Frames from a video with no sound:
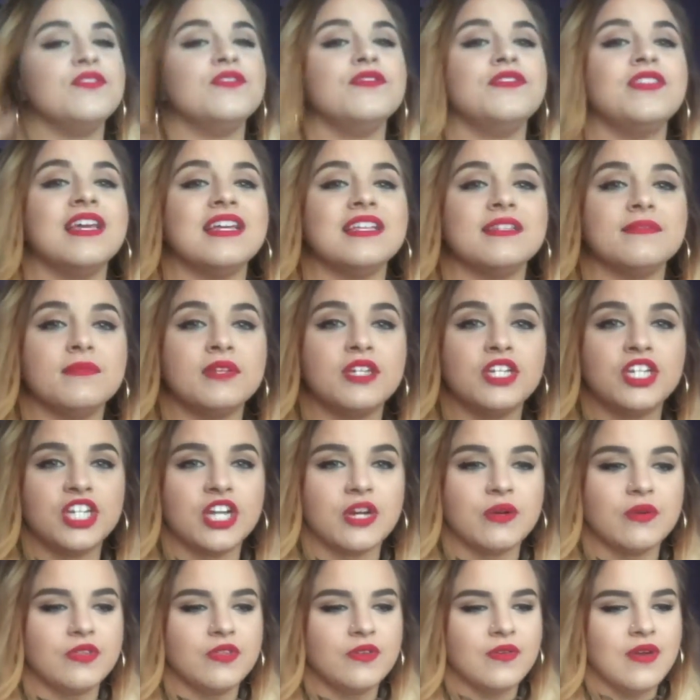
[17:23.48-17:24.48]
few things I'm gonna
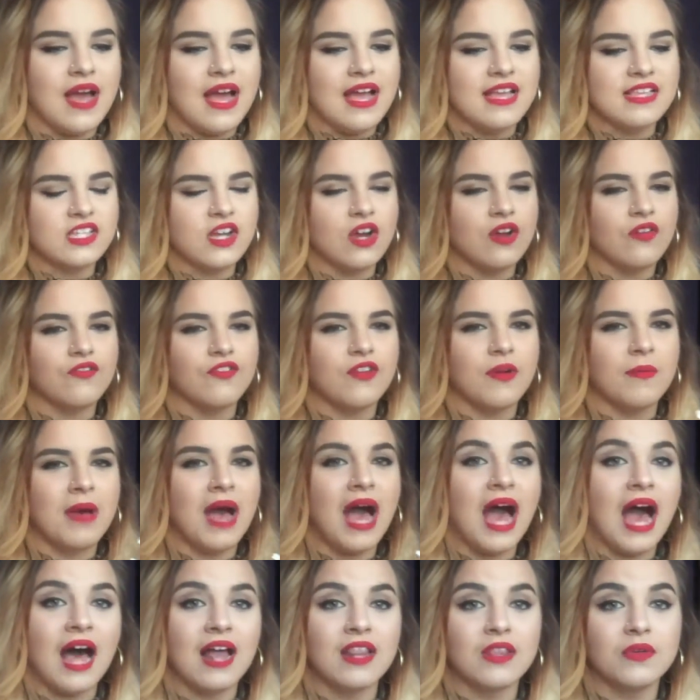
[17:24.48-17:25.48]
share with you guys are from
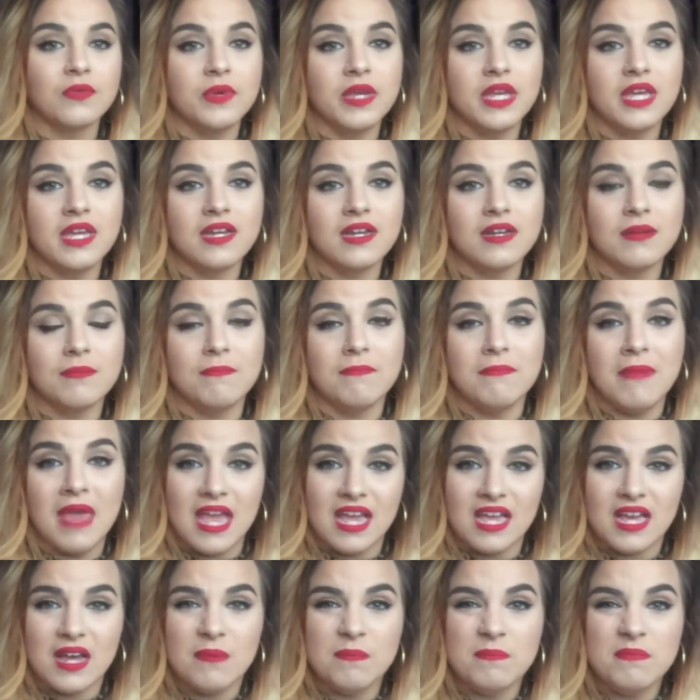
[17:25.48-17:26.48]
Halloween
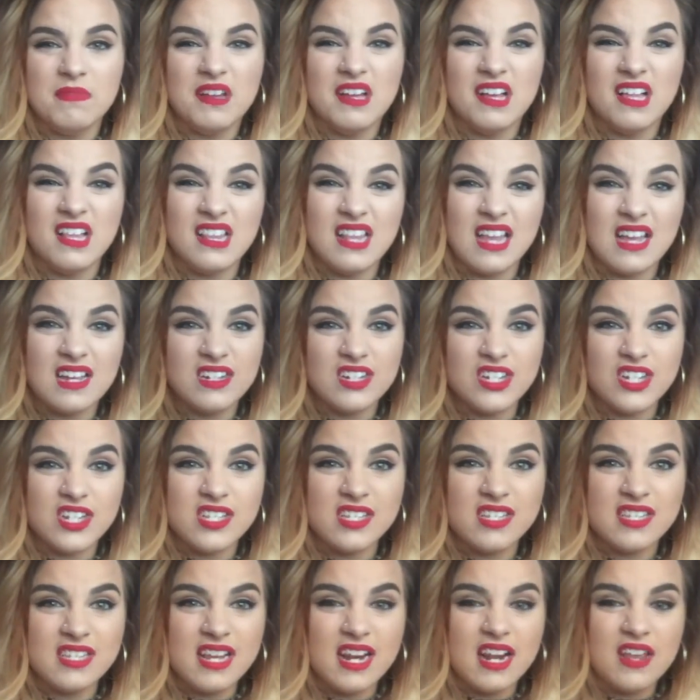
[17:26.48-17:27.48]
makeup
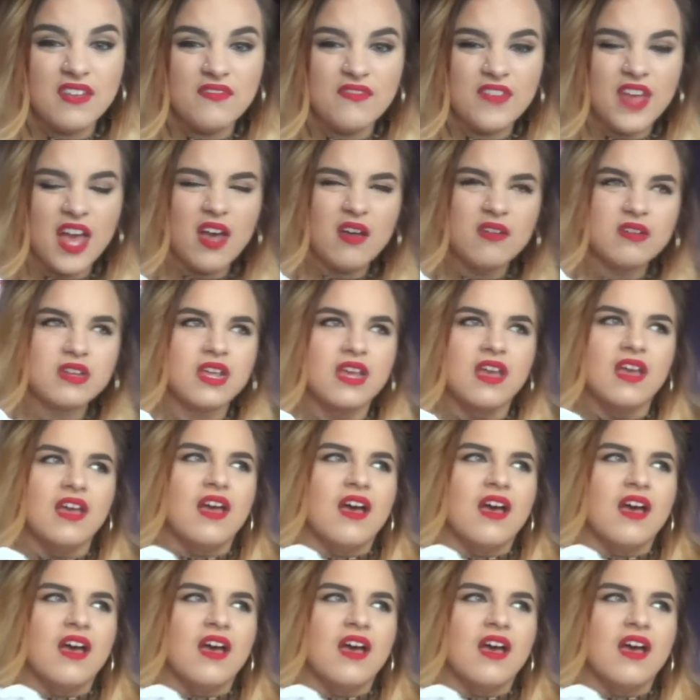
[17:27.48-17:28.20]
collections that I found.